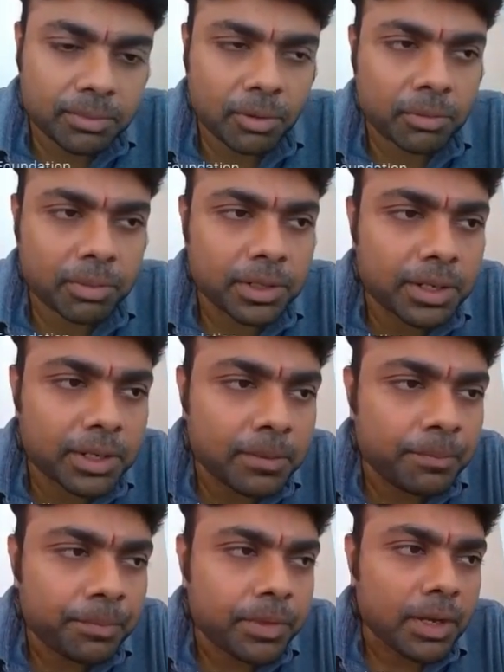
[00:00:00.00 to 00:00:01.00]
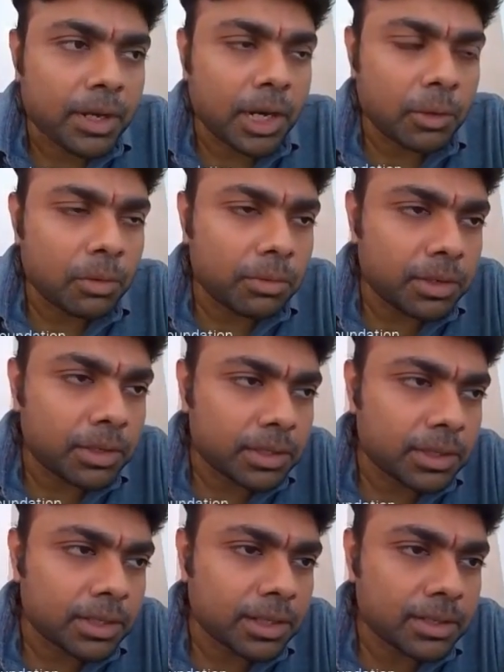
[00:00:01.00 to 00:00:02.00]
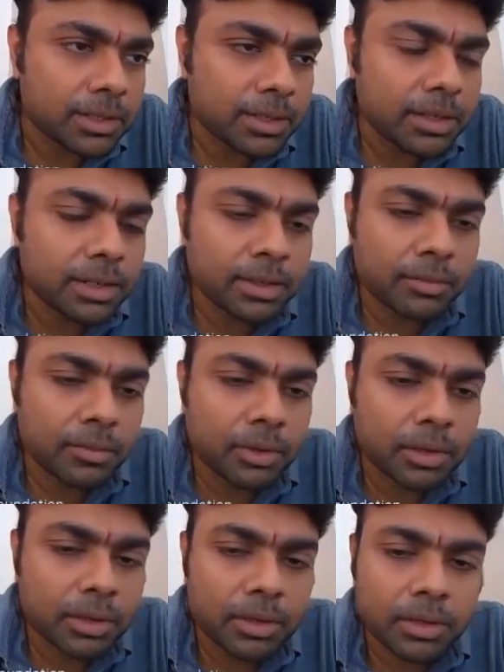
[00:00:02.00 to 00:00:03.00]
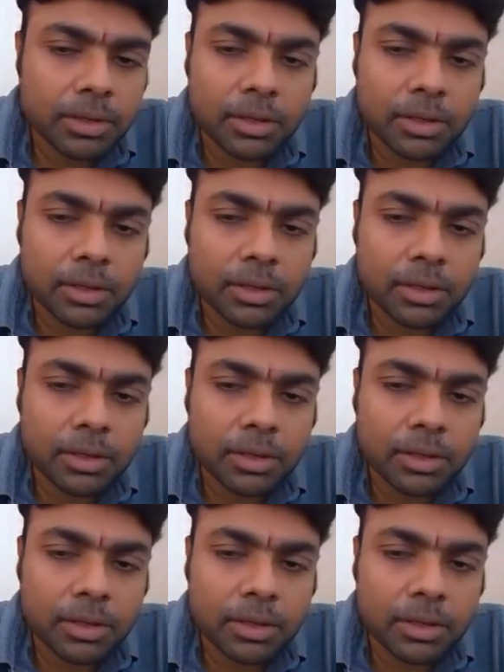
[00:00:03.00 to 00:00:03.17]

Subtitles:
a property. However, the consideration for